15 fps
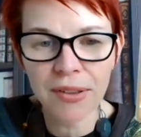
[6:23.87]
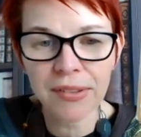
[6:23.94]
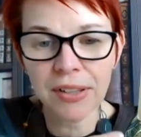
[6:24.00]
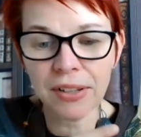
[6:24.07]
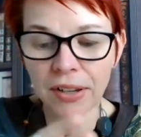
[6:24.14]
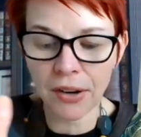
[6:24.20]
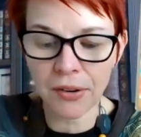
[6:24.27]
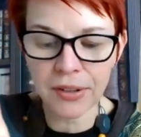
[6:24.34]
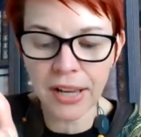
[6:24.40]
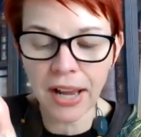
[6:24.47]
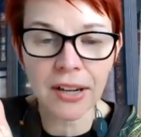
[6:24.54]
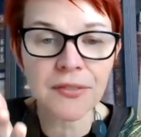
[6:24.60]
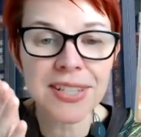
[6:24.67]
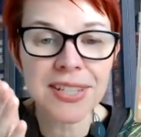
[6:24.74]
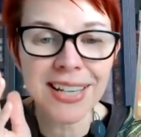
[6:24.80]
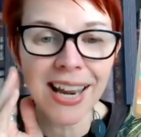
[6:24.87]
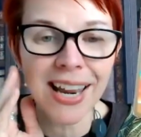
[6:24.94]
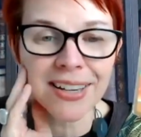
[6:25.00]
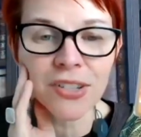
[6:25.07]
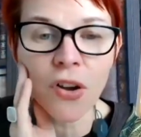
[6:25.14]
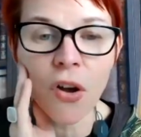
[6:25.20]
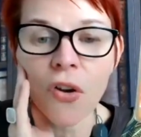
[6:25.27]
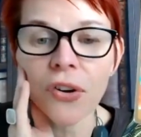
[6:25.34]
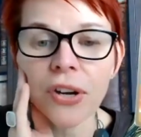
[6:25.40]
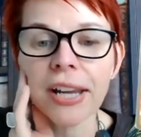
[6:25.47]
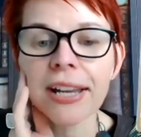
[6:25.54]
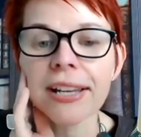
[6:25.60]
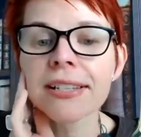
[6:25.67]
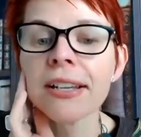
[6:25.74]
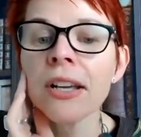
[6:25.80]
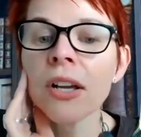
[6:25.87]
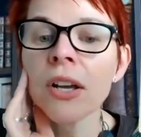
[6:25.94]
kind of slant on it.